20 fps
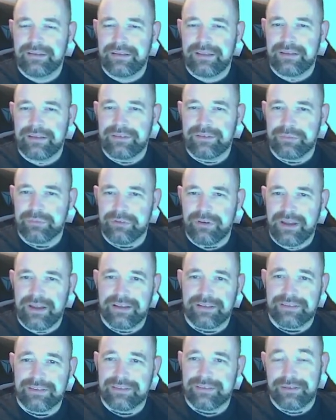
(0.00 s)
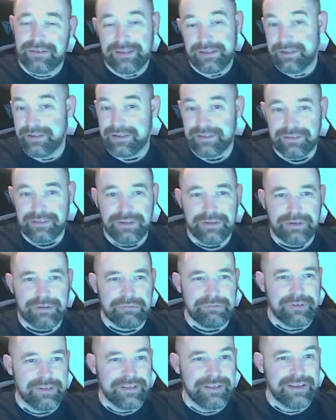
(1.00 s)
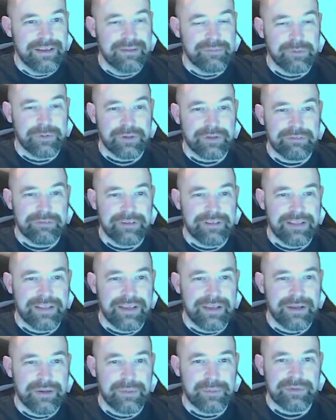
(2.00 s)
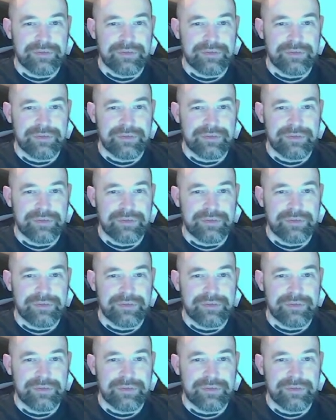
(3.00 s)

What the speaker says: And subtract. You can read it. I'm not going to read that out.